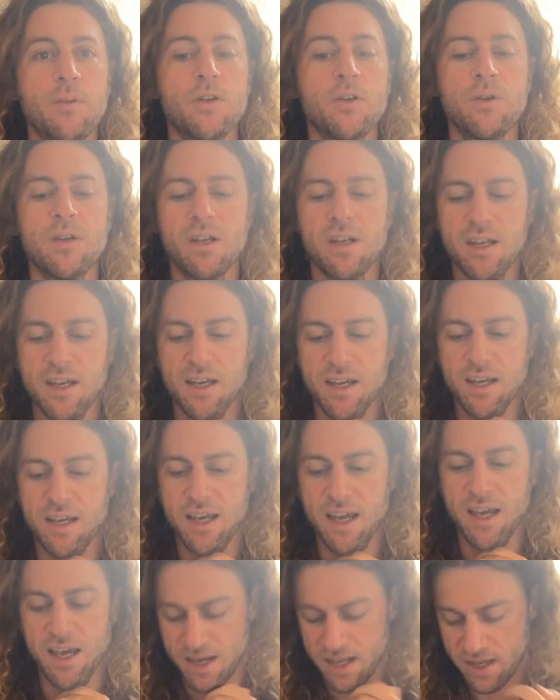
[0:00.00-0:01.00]
doing a
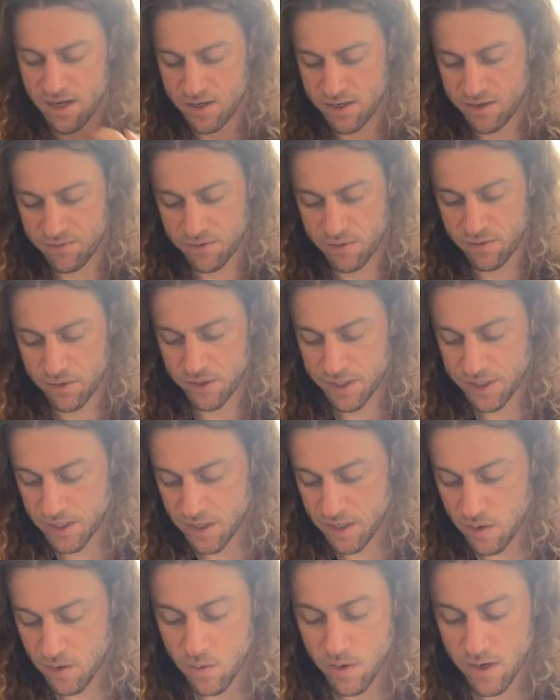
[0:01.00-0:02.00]
day and I don't even really
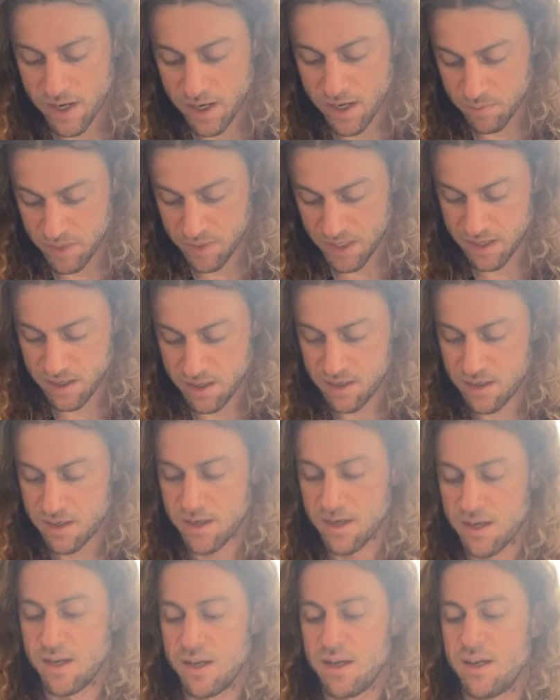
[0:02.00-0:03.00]
know why I'm here
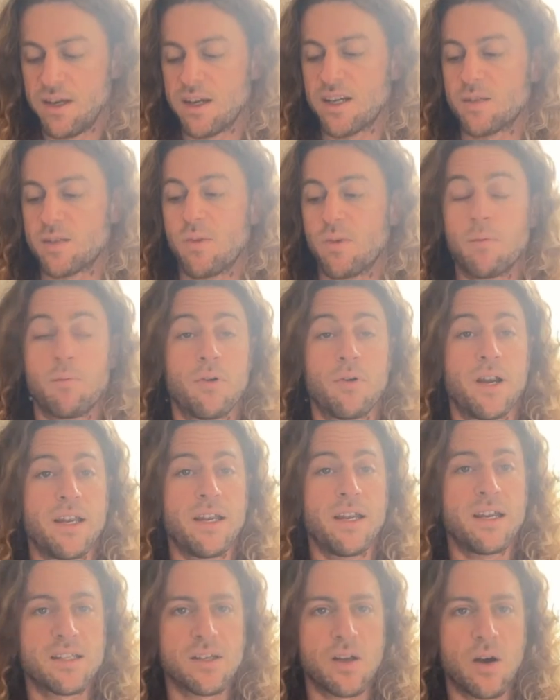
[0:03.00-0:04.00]
because my brain
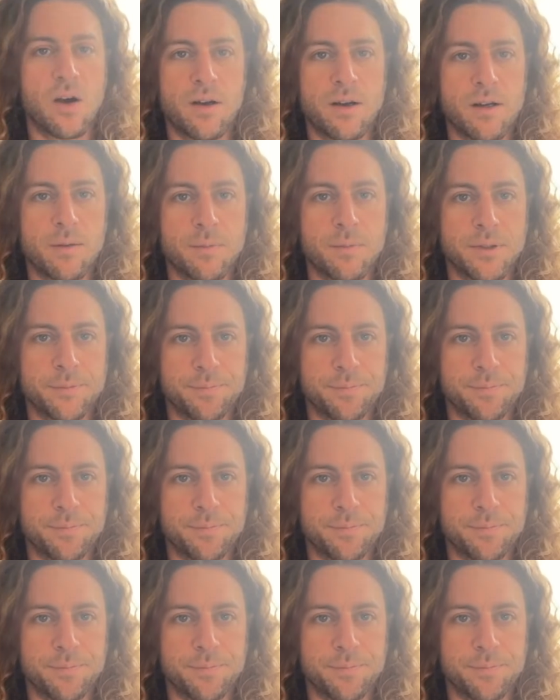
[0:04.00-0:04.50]
gets caught up.